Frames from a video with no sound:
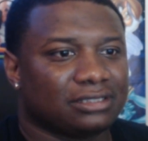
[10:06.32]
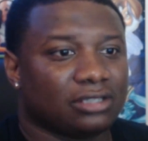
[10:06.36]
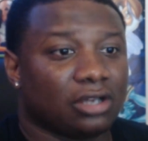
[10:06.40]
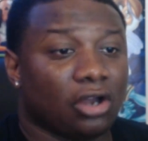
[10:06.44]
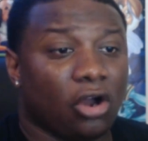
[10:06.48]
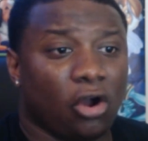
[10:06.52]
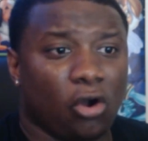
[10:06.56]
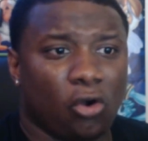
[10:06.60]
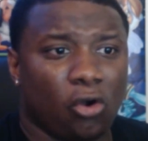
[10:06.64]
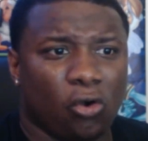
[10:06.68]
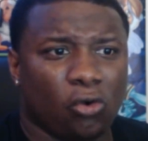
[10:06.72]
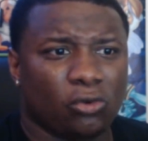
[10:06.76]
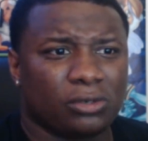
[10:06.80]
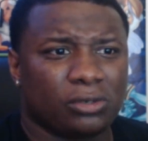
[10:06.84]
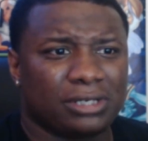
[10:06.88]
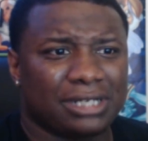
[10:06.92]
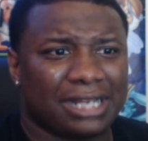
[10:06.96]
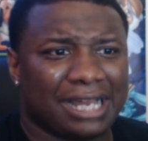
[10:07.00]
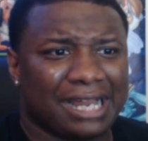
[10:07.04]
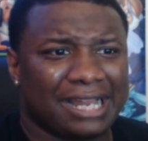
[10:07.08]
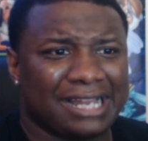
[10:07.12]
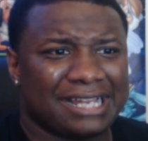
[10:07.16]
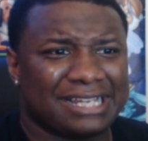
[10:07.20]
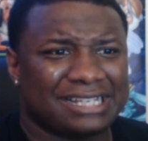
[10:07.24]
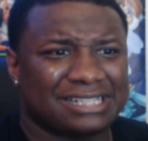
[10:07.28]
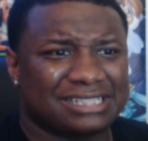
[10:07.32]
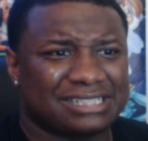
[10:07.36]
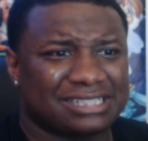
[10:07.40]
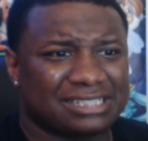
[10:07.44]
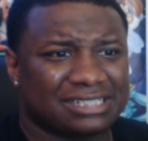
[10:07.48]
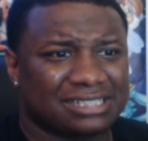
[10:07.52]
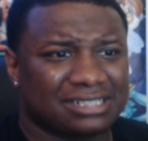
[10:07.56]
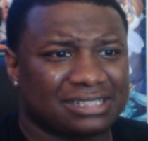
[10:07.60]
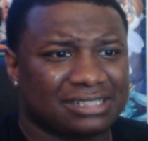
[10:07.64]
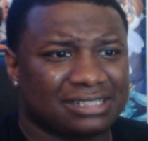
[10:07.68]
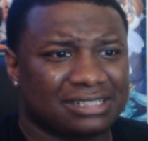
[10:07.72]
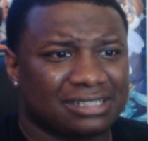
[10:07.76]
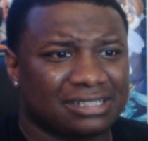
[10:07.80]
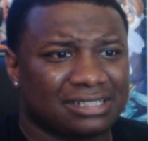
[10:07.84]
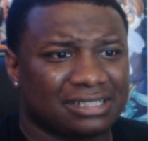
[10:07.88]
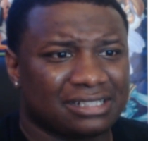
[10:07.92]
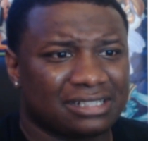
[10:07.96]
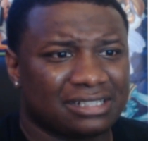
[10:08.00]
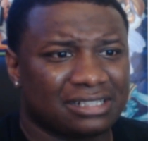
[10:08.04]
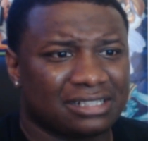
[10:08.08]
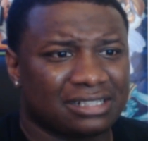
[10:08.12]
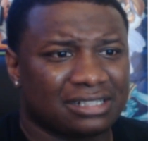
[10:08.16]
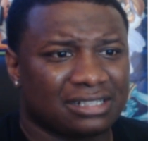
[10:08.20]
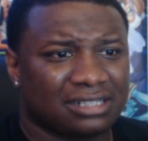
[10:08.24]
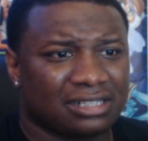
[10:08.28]
Okay, oh, he's nice. 90.
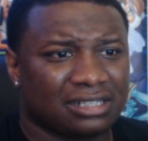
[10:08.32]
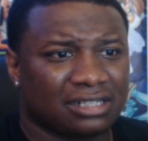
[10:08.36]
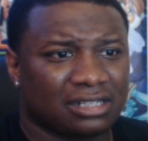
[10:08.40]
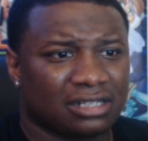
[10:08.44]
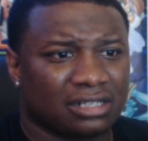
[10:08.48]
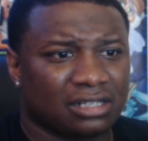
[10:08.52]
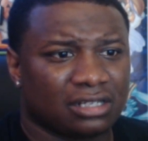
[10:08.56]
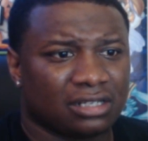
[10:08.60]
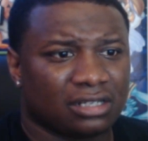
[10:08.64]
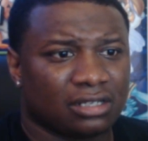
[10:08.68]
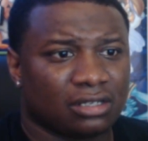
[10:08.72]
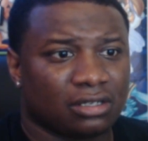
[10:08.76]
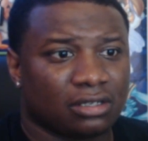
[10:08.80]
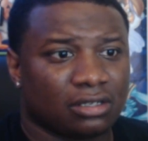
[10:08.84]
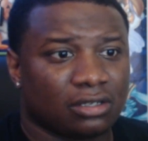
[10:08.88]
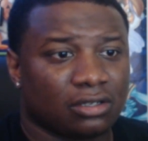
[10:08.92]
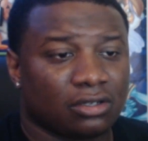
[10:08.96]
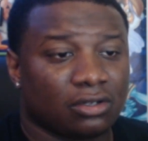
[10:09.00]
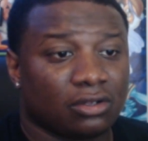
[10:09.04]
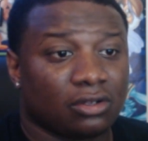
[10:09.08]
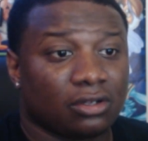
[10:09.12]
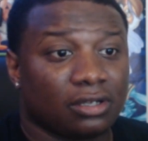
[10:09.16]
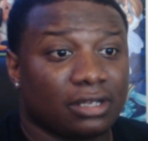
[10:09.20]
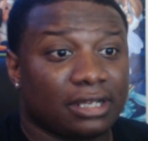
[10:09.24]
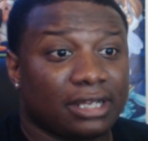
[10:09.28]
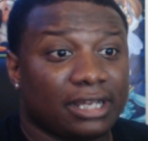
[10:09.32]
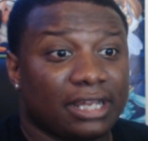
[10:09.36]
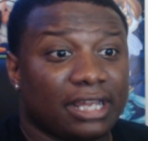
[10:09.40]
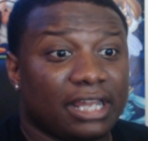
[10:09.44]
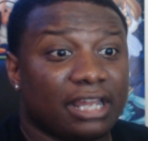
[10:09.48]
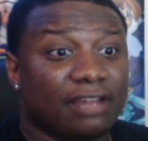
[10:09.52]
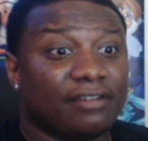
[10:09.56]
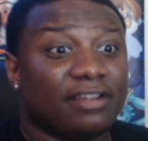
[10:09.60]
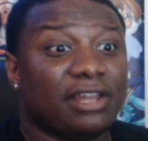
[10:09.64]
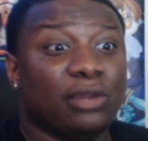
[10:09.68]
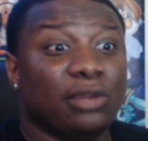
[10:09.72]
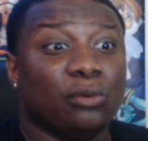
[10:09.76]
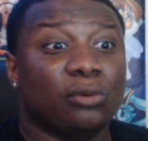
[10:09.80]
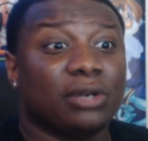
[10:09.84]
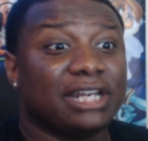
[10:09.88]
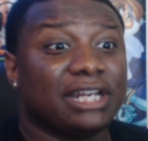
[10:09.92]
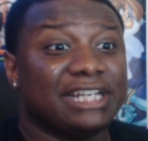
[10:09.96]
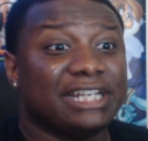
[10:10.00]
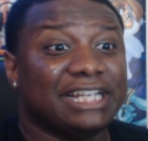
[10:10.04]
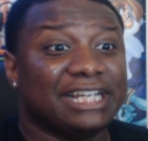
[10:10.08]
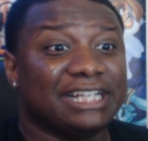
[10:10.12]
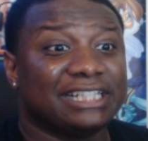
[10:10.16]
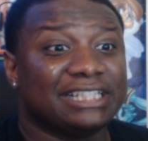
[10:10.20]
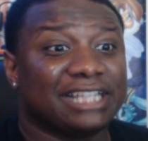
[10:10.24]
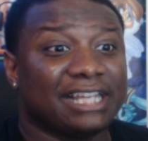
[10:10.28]
Oh my gosh, if so
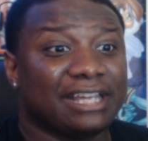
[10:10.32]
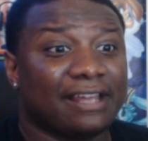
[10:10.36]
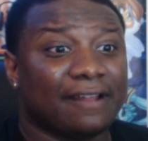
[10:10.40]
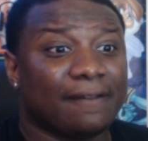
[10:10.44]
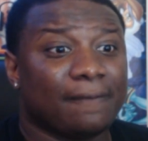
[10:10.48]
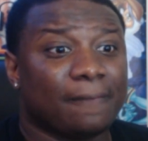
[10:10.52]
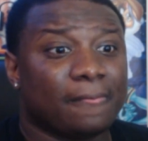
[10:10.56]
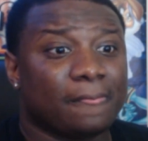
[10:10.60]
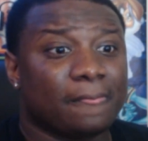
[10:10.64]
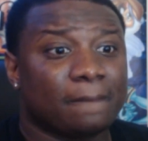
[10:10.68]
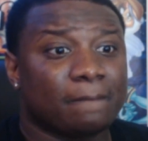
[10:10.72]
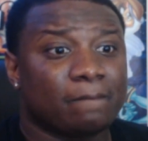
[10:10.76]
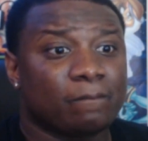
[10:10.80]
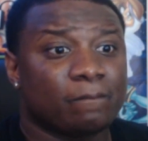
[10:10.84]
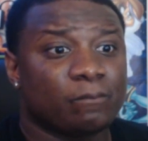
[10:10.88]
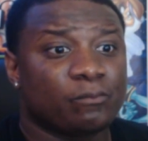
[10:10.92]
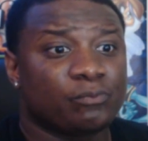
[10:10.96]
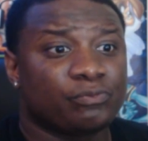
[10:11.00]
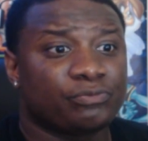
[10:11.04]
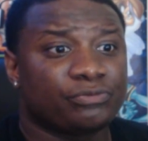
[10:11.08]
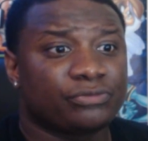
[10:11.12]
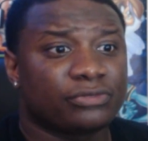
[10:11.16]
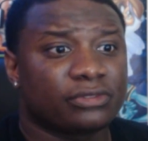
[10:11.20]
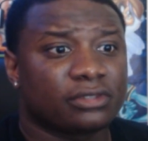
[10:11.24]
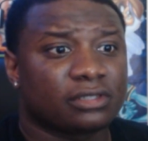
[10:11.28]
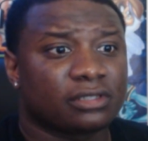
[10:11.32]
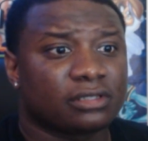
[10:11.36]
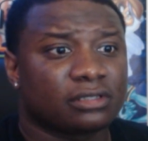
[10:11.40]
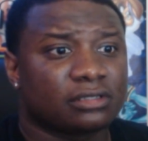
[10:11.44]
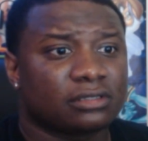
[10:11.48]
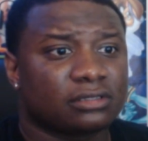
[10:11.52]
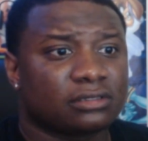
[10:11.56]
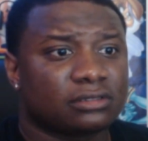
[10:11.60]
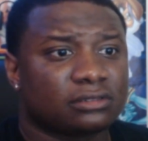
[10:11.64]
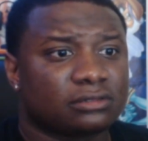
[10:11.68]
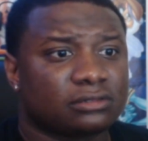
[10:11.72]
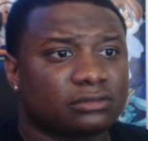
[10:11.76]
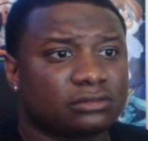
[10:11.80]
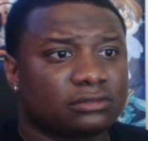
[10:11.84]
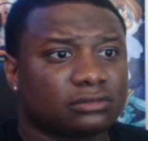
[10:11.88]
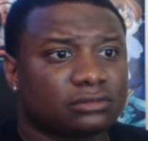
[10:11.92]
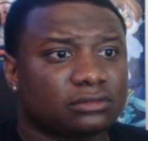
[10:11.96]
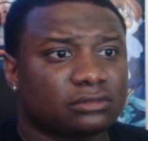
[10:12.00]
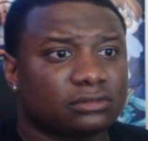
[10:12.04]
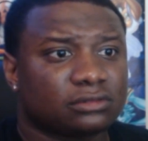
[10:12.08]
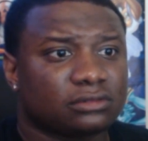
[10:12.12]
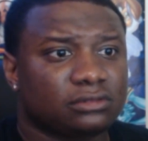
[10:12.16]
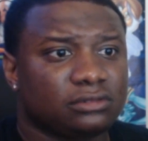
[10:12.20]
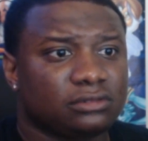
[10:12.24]
close. Break through all his builds.